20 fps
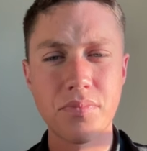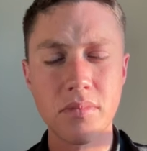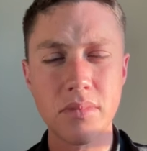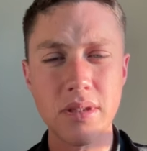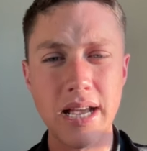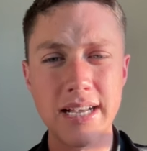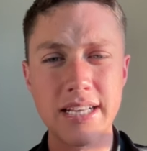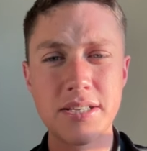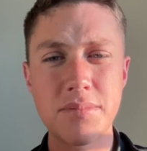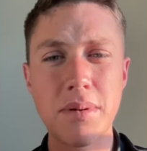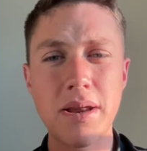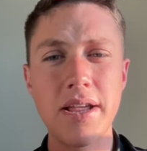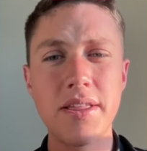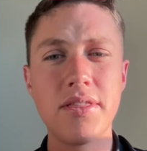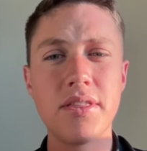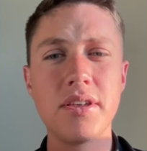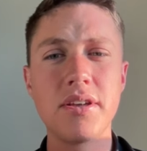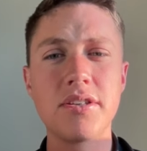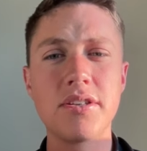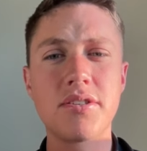
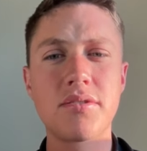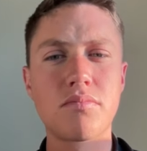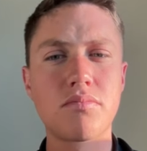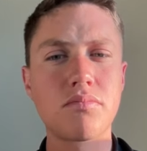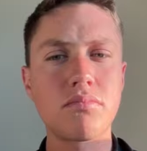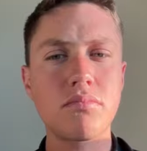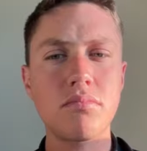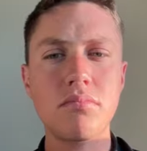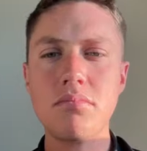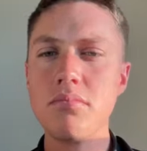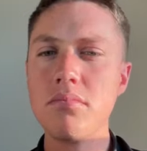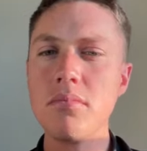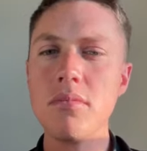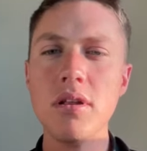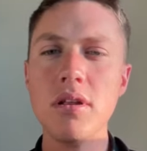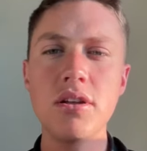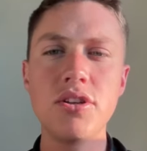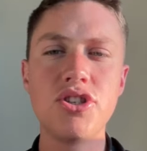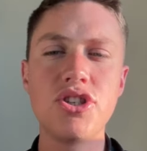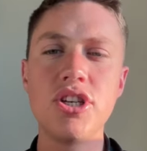explained this.
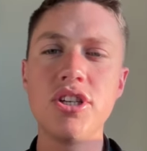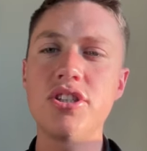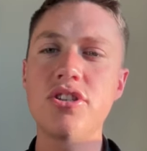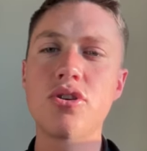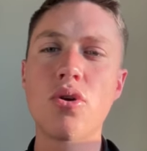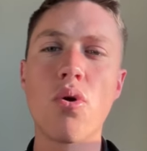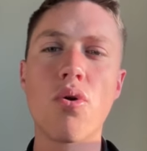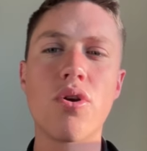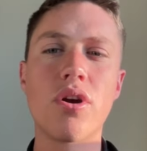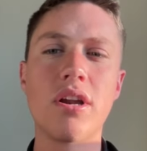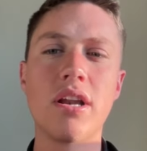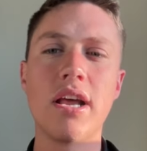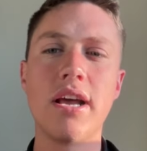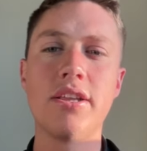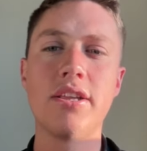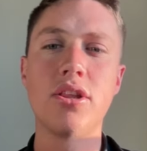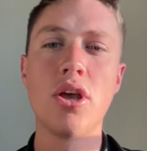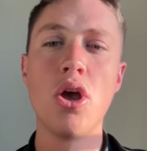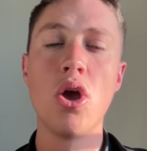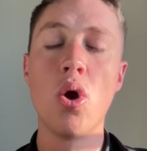Just
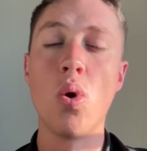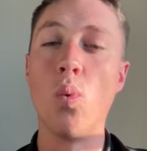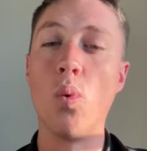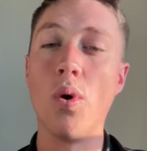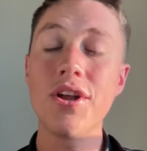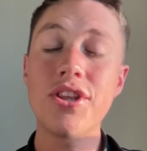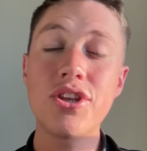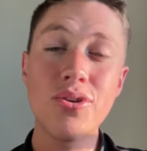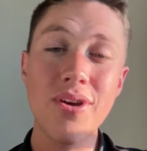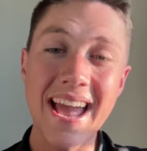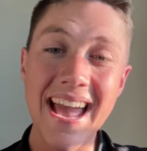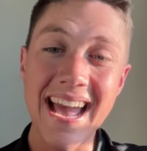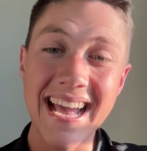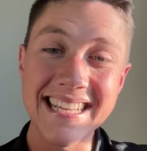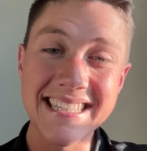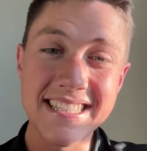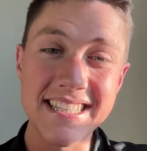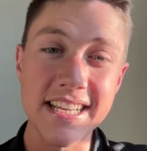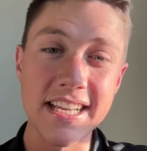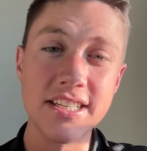correlate what your
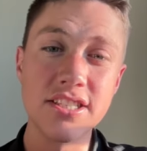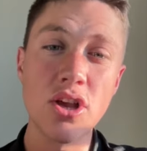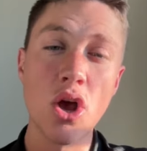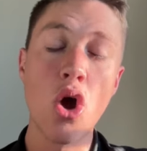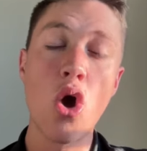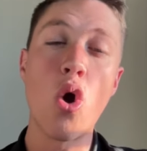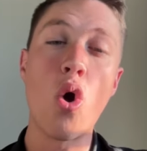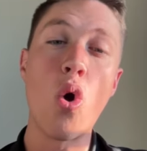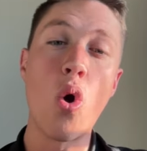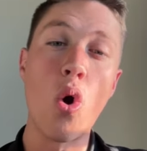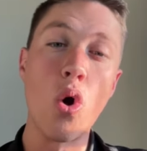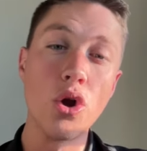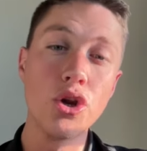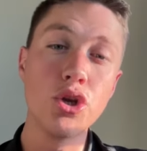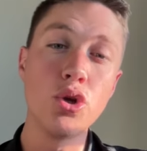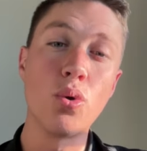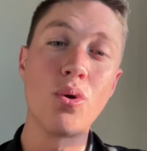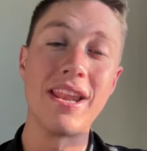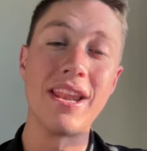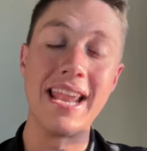ad says on
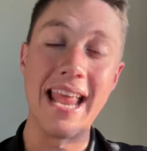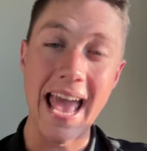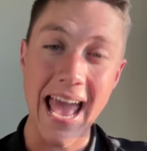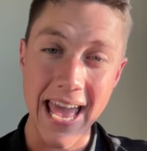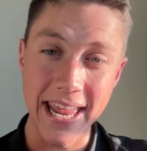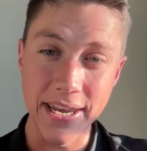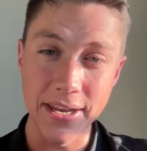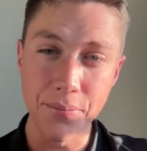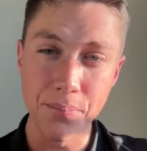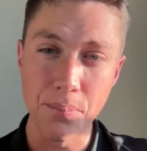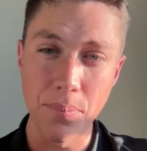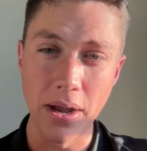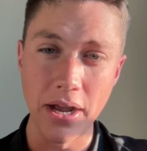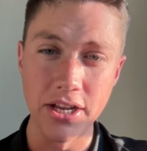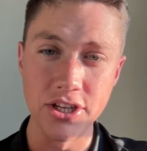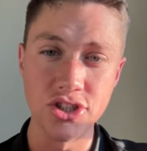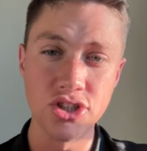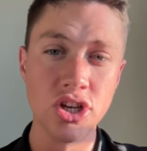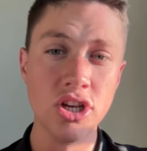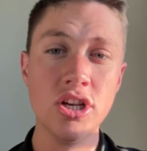your landing
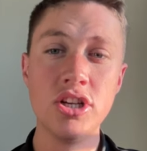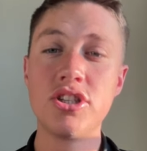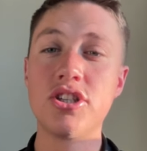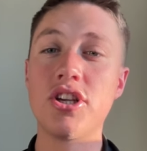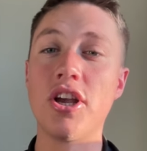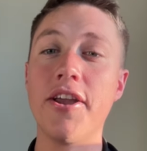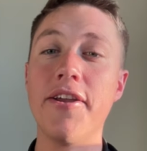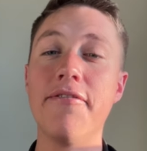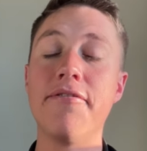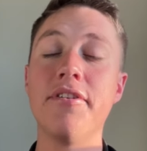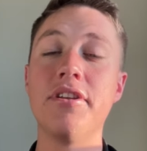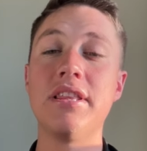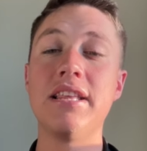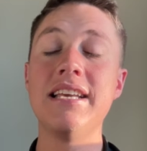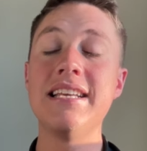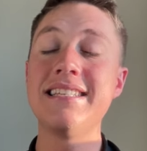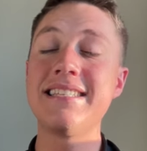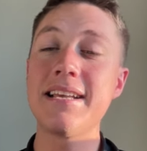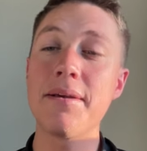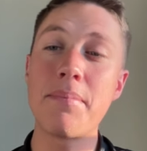page. So if it
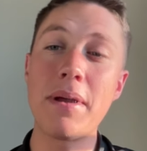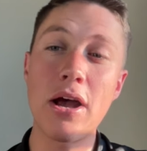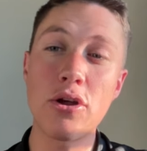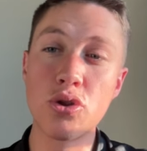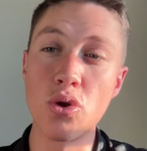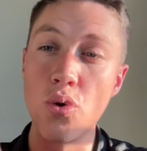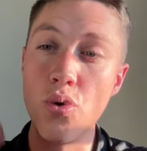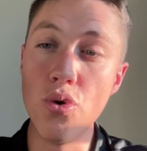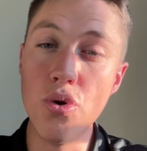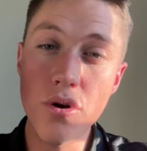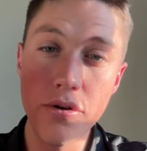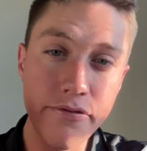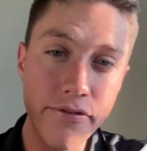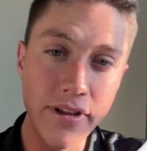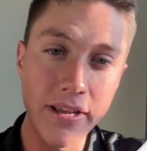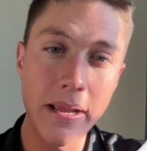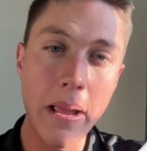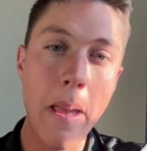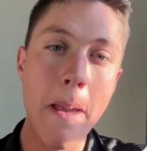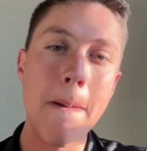is about
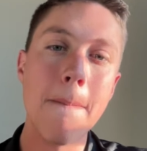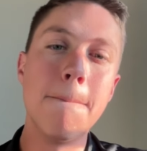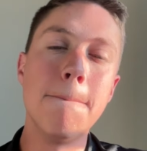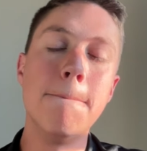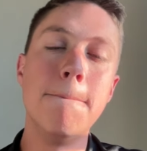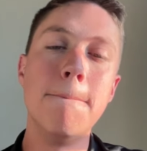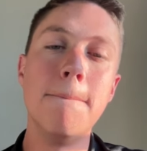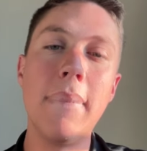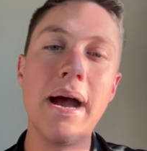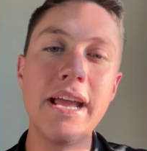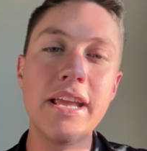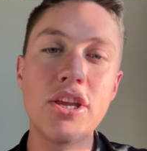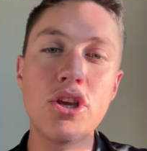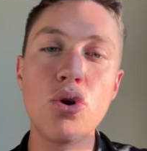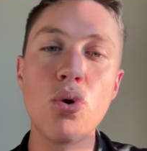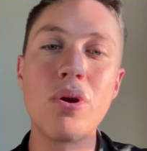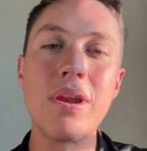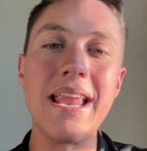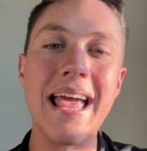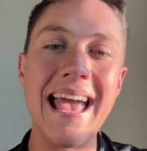roofing, make
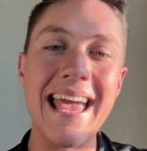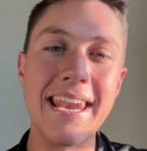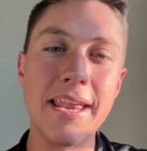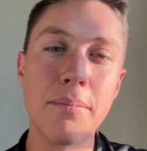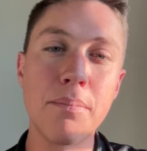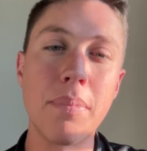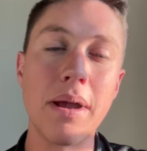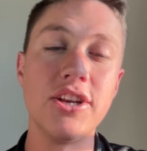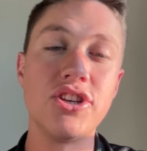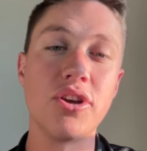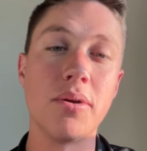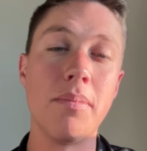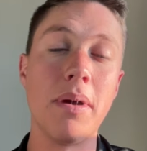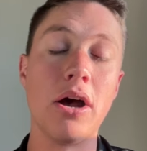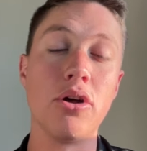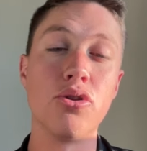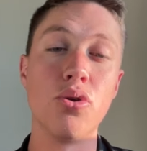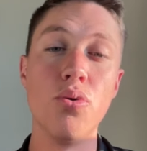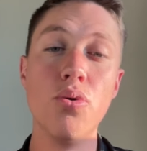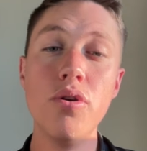your landing page
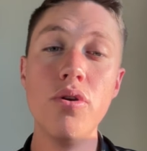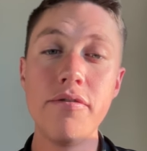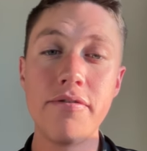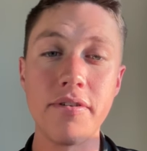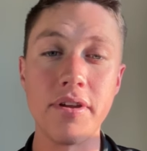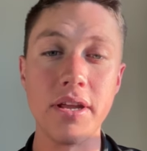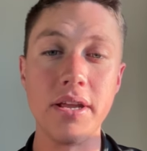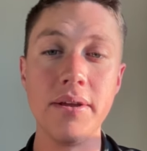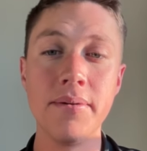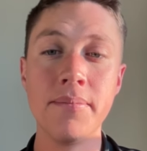about roofing.